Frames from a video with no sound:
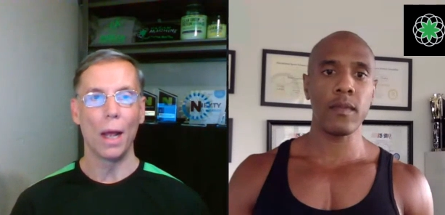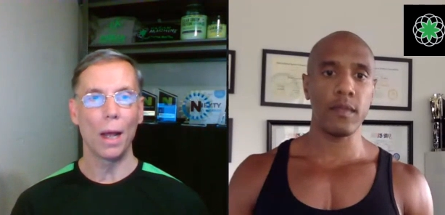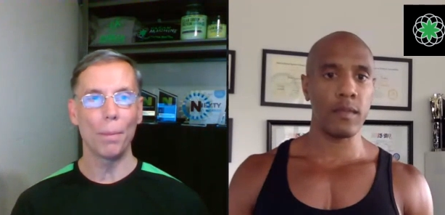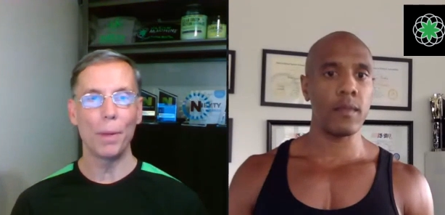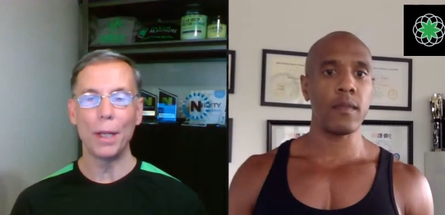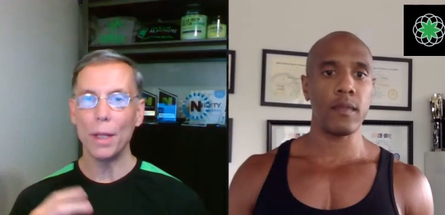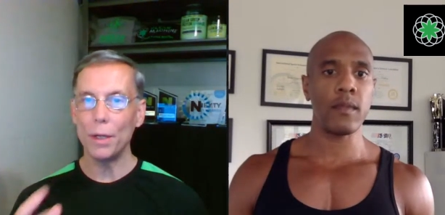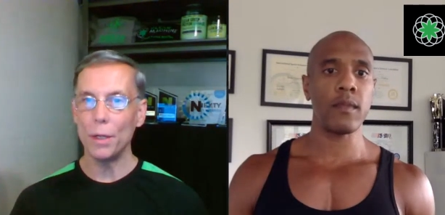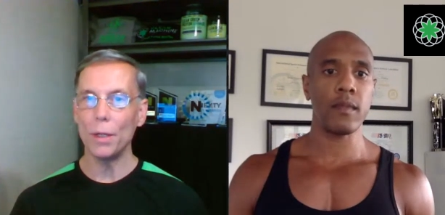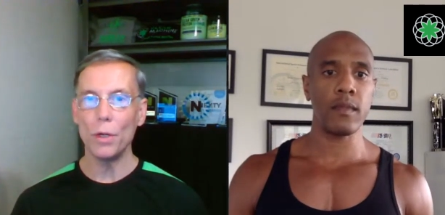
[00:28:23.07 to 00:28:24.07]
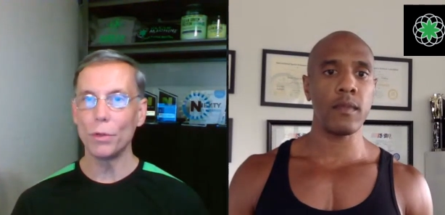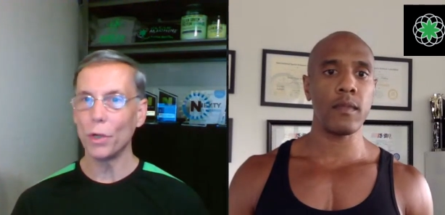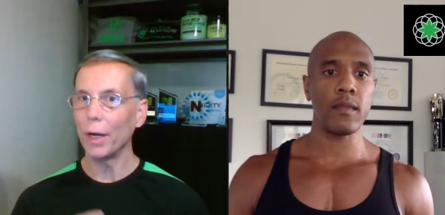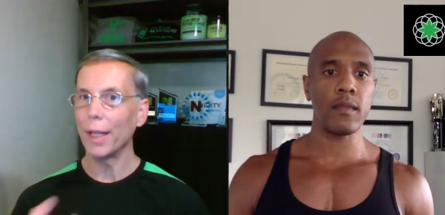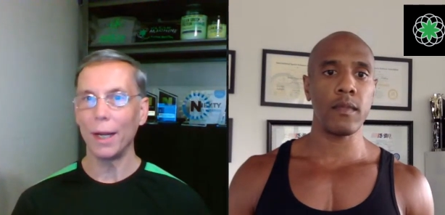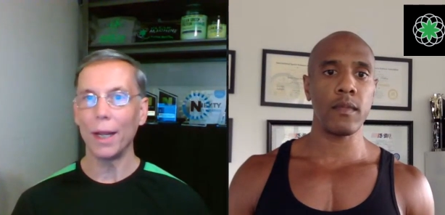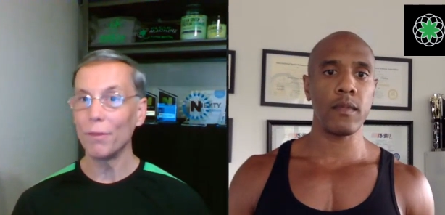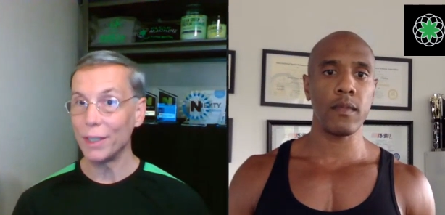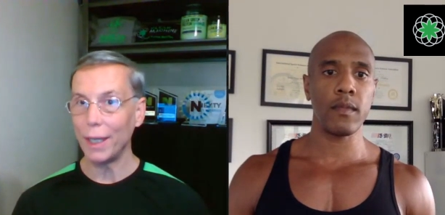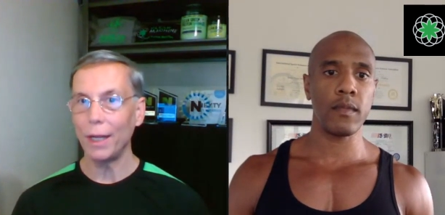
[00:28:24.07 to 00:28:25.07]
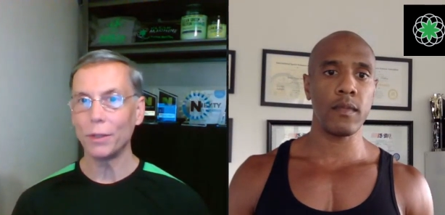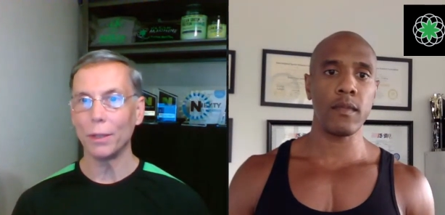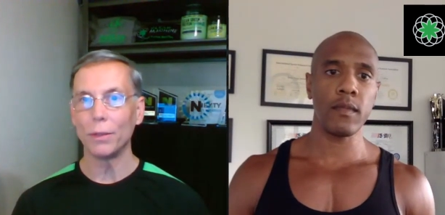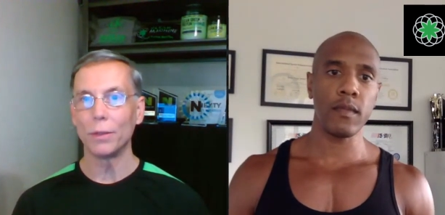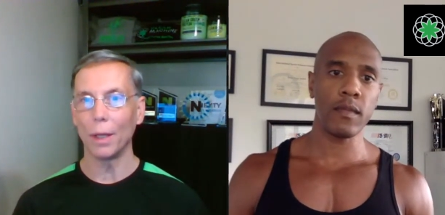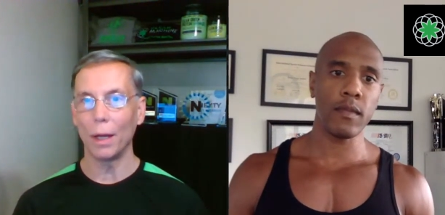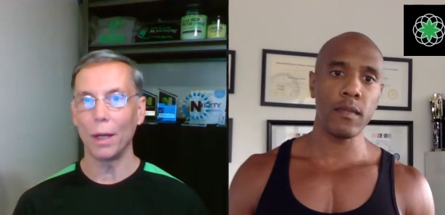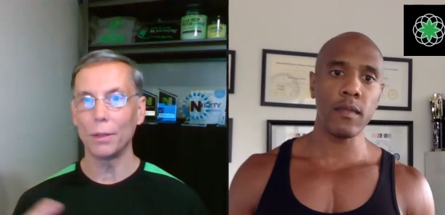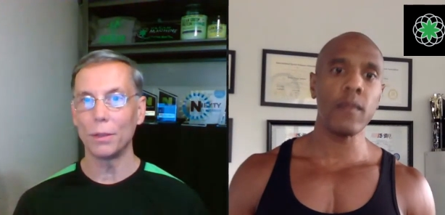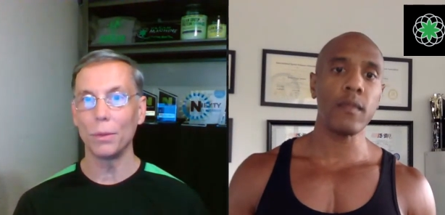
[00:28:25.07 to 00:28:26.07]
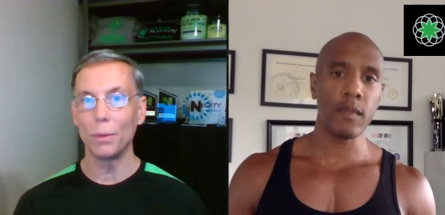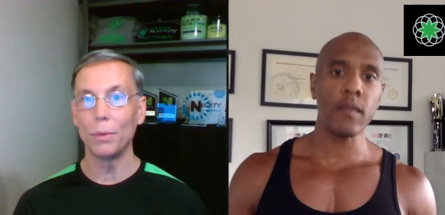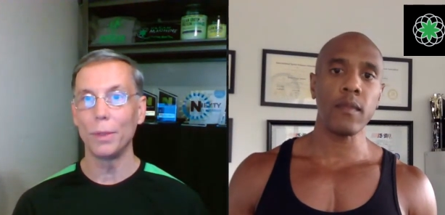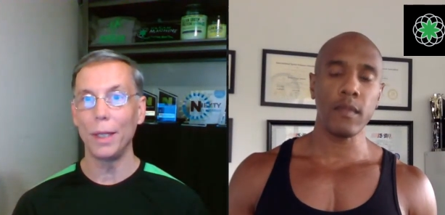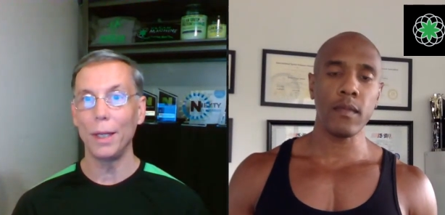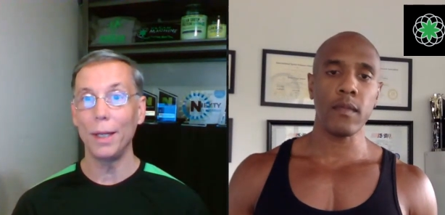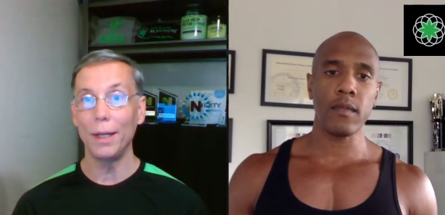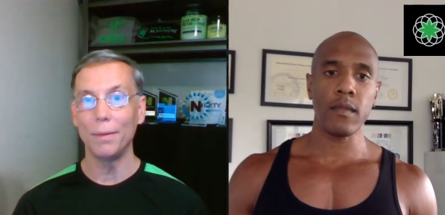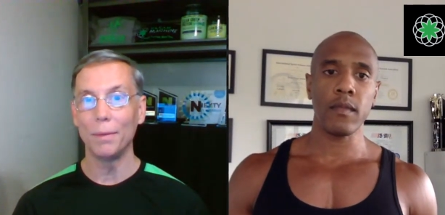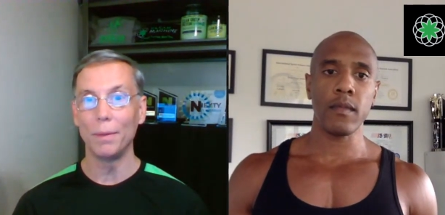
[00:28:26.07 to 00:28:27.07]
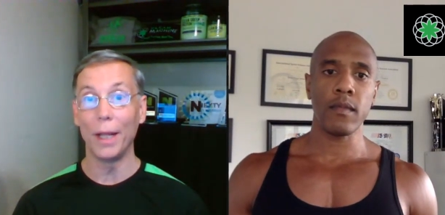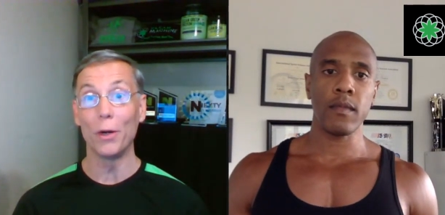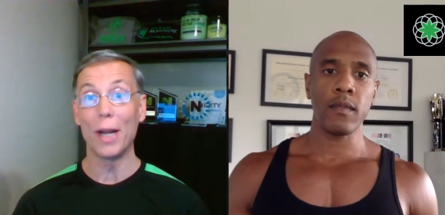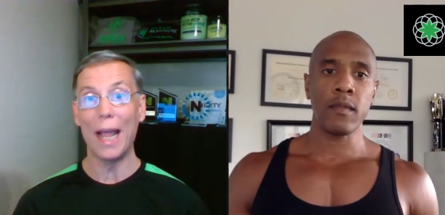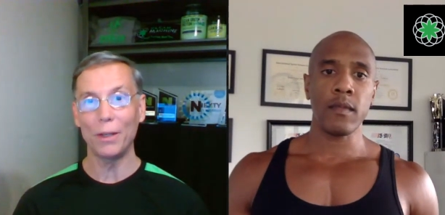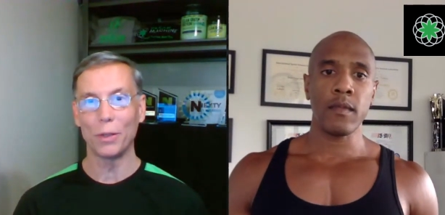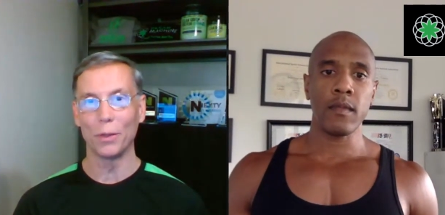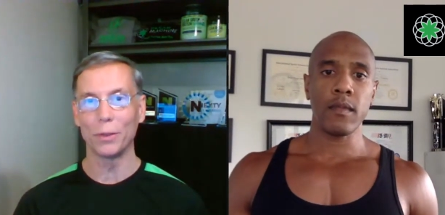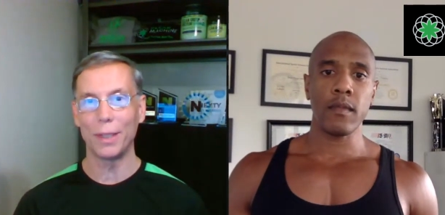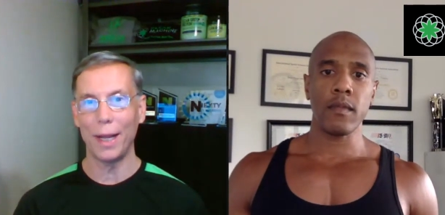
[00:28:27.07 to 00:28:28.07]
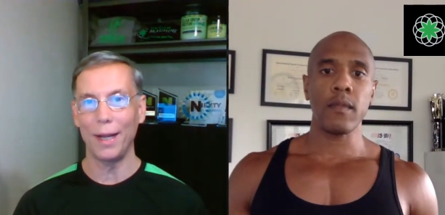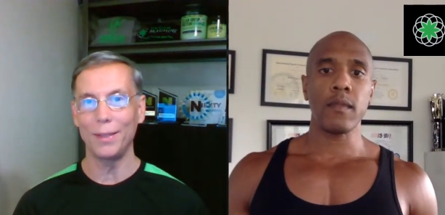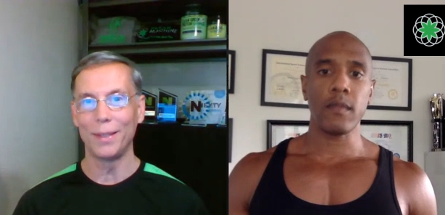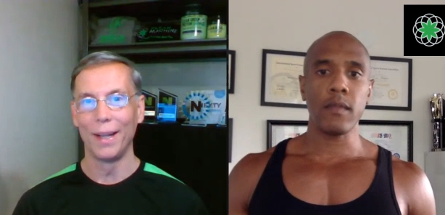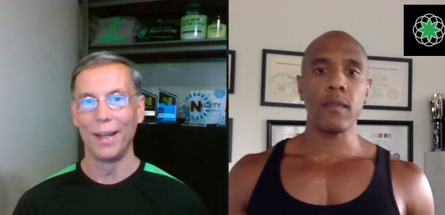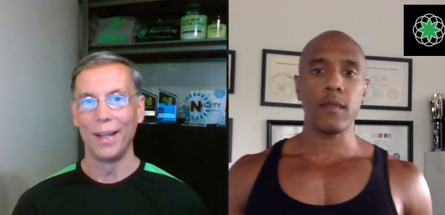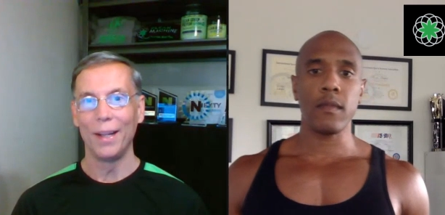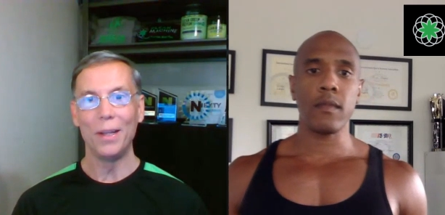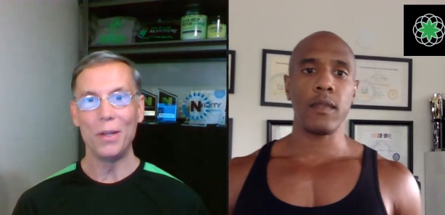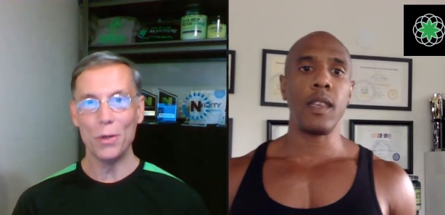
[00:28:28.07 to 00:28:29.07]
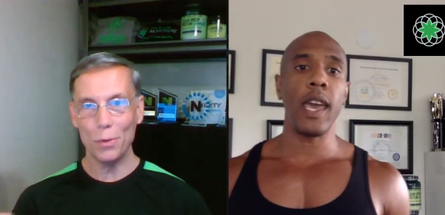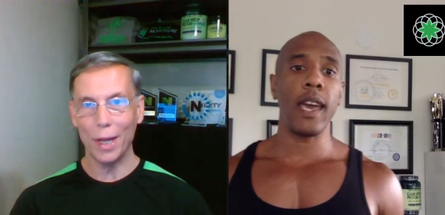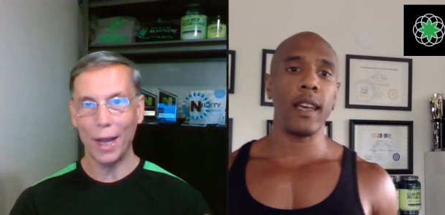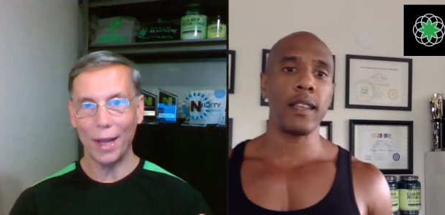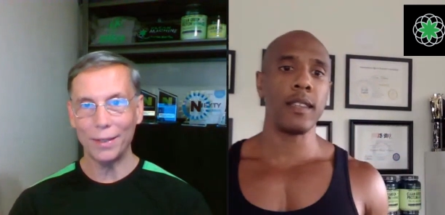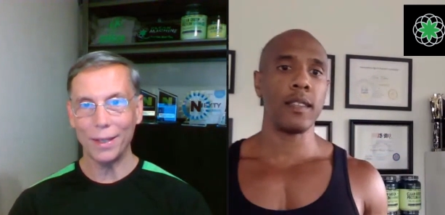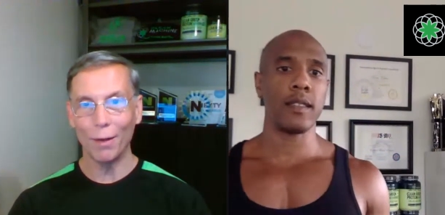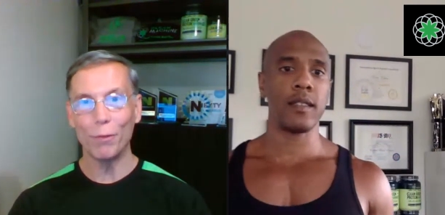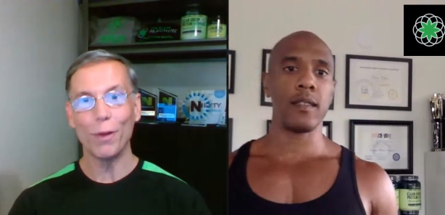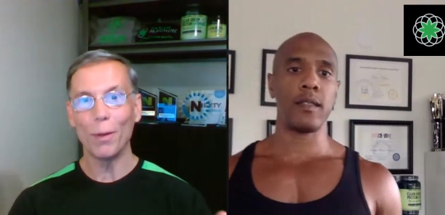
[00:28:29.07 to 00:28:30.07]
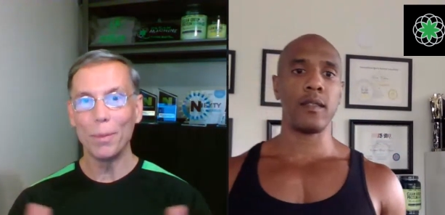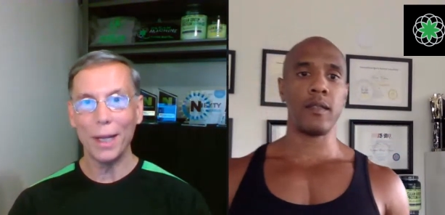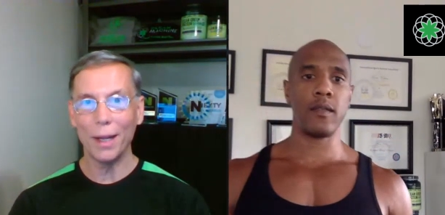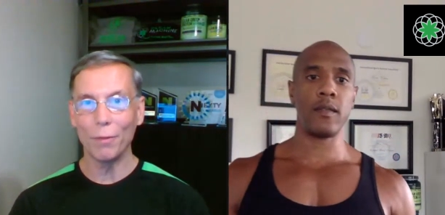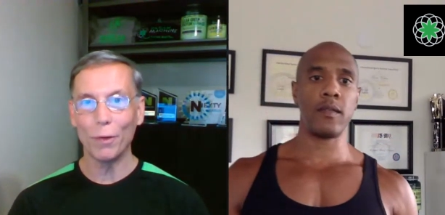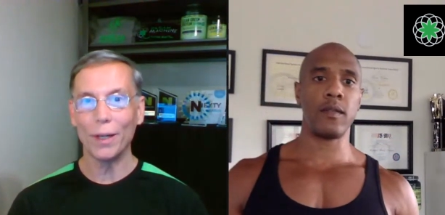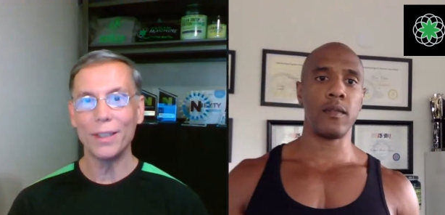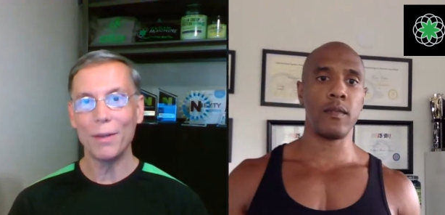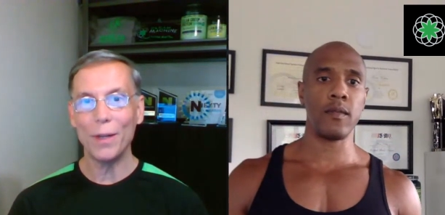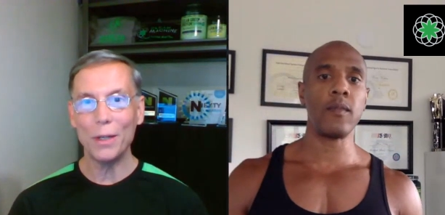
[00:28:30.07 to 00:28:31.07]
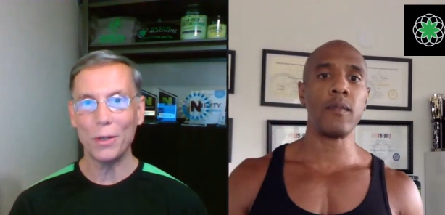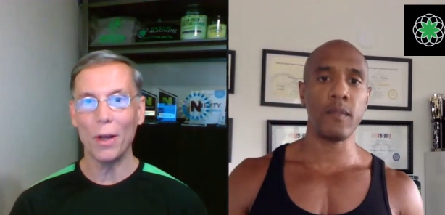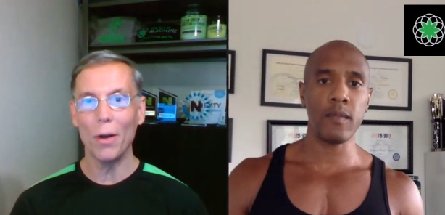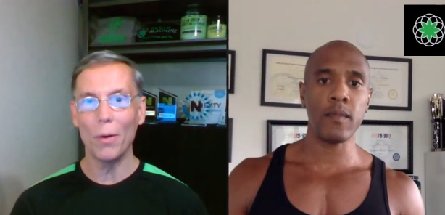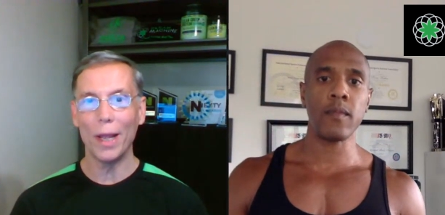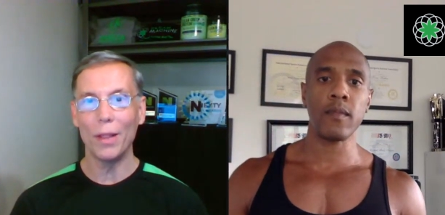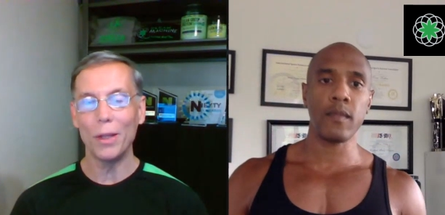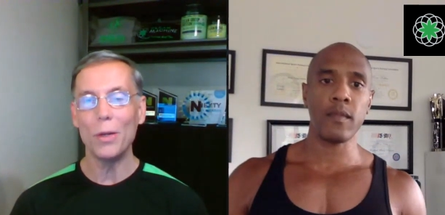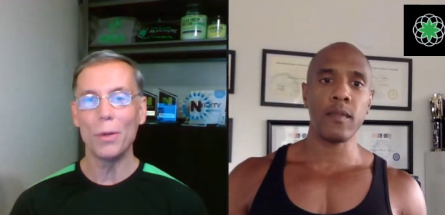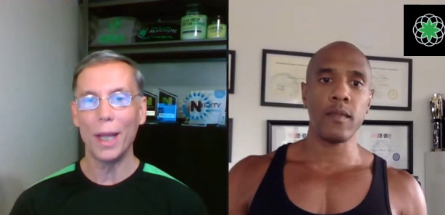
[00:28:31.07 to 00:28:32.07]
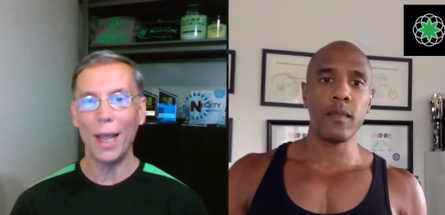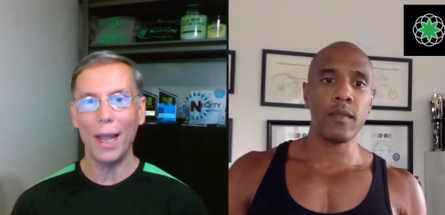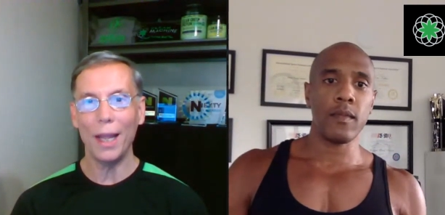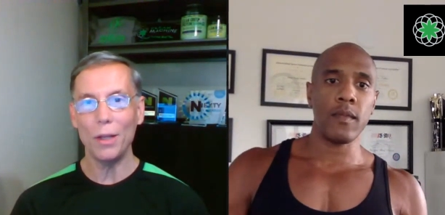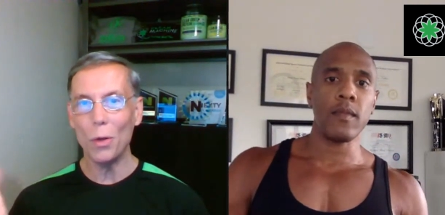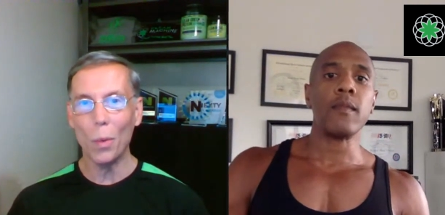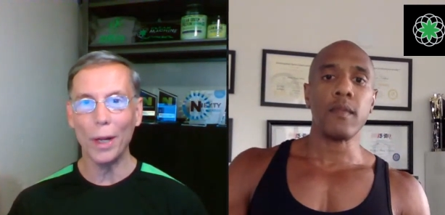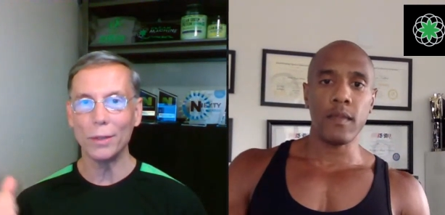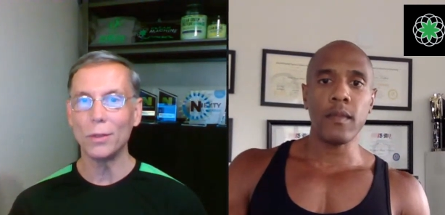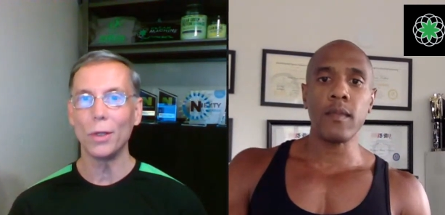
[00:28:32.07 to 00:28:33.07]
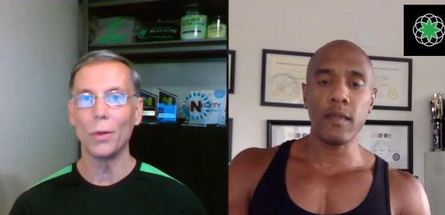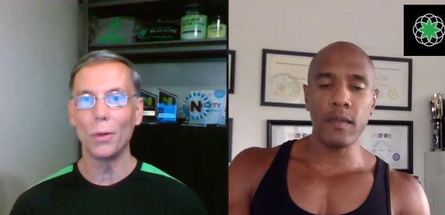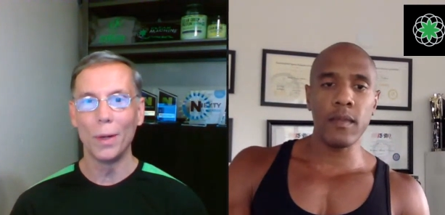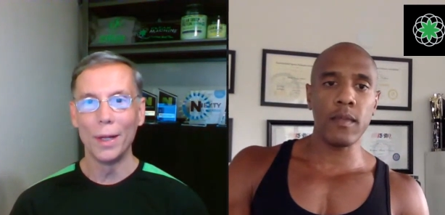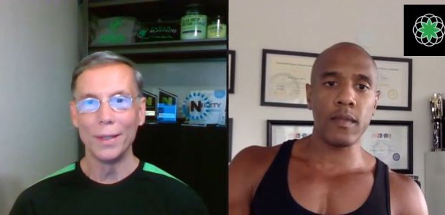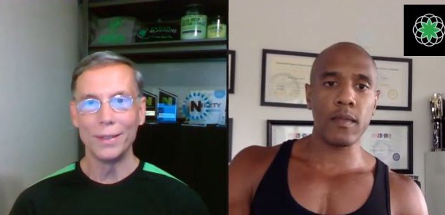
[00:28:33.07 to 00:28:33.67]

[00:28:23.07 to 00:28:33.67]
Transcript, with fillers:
Speaker 1: Um, and then you started getting invitations uh, to the international stage. You yeah. got uh, filming uh, for a TV show in the UK. You went to